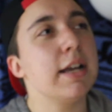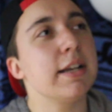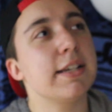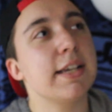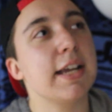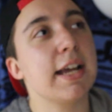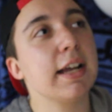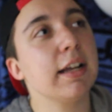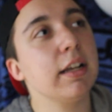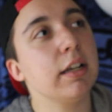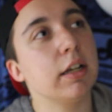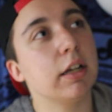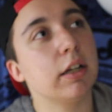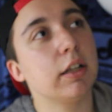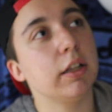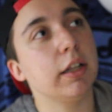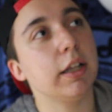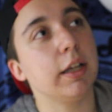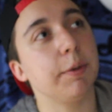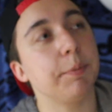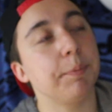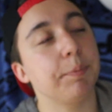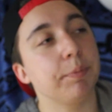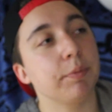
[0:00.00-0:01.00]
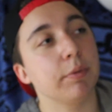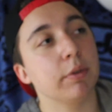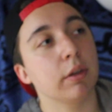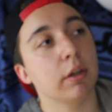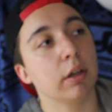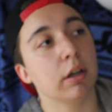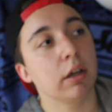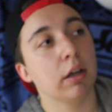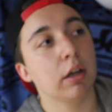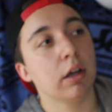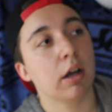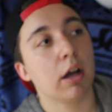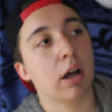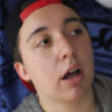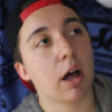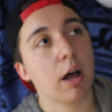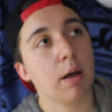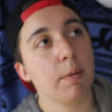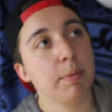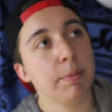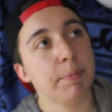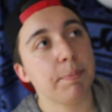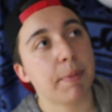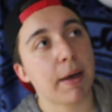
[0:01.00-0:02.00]
Technically,
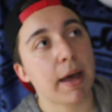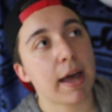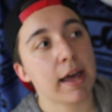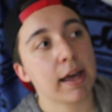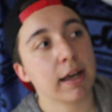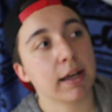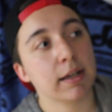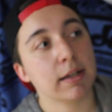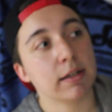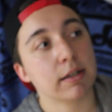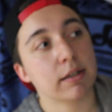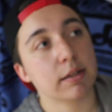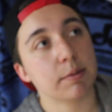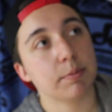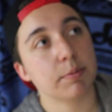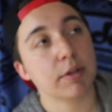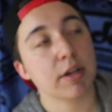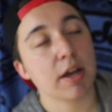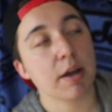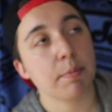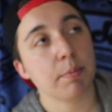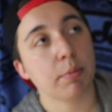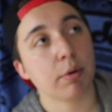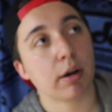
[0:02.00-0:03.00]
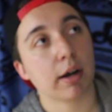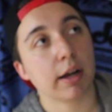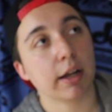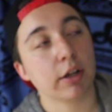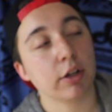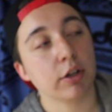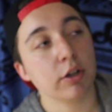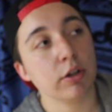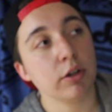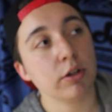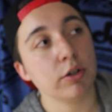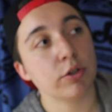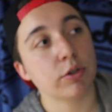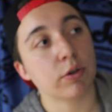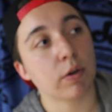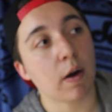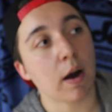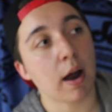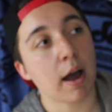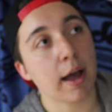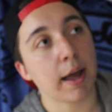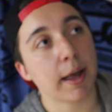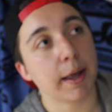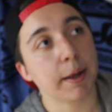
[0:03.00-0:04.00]
I'll be back in September. I could
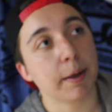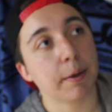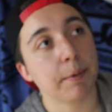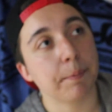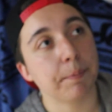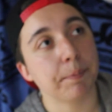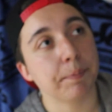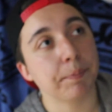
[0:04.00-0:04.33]
try.